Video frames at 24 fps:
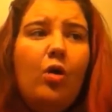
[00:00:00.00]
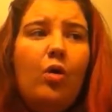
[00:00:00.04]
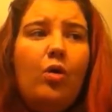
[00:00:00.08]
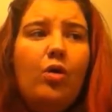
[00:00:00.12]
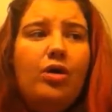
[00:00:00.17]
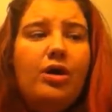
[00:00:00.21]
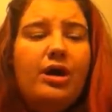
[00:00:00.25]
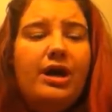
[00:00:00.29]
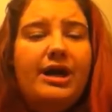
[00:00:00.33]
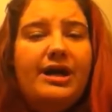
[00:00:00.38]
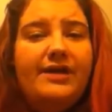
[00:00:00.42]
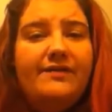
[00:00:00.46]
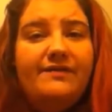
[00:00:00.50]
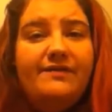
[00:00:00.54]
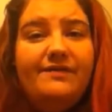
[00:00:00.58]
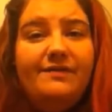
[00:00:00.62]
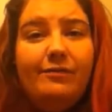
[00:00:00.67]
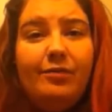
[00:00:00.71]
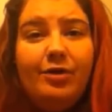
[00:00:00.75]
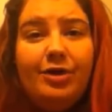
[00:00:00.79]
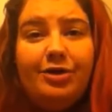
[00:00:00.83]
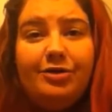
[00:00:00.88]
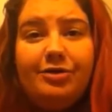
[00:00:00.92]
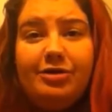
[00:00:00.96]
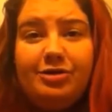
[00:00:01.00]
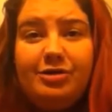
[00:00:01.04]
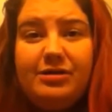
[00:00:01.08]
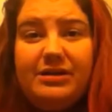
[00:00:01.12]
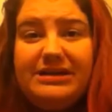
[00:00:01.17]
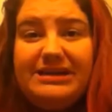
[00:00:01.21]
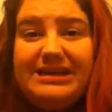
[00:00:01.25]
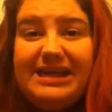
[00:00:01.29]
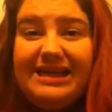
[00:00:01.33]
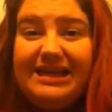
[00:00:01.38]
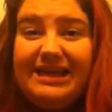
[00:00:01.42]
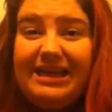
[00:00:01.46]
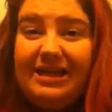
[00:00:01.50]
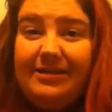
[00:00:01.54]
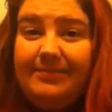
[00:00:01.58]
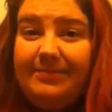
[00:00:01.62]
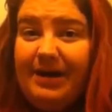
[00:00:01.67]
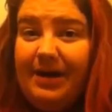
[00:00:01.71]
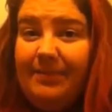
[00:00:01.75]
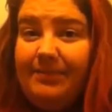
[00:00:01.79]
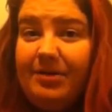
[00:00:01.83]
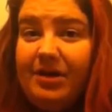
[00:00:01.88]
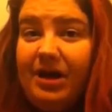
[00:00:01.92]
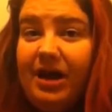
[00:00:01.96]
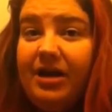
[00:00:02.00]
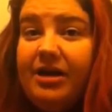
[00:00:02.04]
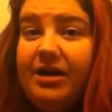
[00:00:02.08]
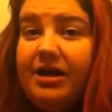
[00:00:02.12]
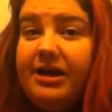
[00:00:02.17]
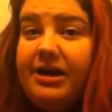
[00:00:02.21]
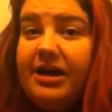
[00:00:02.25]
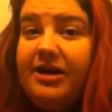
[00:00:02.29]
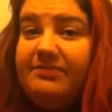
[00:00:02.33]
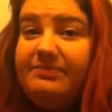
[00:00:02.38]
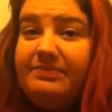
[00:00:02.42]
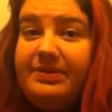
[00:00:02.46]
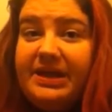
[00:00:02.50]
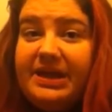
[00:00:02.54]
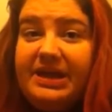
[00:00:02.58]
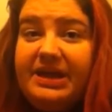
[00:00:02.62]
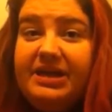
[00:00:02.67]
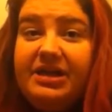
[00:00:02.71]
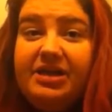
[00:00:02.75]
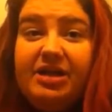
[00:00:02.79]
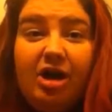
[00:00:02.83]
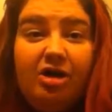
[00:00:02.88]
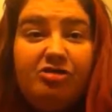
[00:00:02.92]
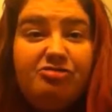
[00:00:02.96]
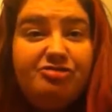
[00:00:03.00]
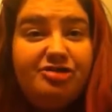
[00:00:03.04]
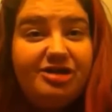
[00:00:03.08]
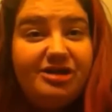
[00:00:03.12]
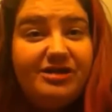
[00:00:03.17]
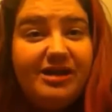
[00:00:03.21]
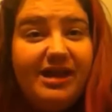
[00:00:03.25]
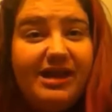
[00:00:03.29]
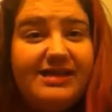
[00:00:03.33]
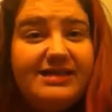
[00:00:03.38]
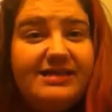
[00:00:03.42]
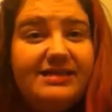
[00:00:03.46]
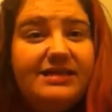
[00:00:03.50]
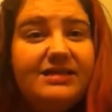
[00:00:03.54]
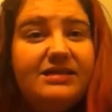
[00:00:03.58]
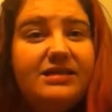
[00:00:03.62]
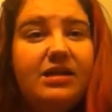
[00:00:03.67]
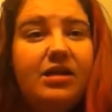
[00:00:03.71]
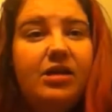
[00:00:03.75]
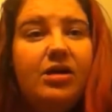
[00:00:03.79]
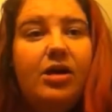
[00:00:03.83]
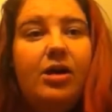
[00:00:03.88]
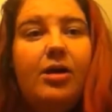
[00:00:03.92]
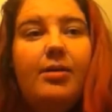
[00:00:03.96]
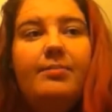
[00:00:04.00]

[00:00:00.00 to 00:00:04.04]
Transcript: or if one of the twins had hit my bladder and I peed and not realized it,